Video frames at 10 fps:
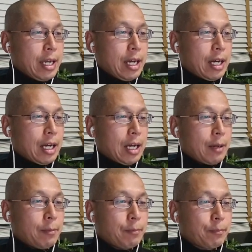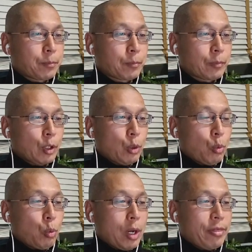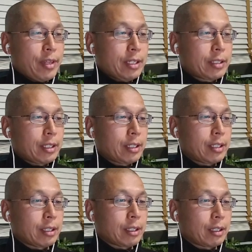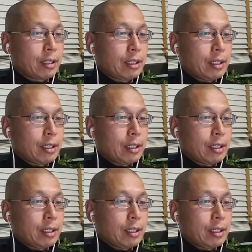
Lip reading: What they did here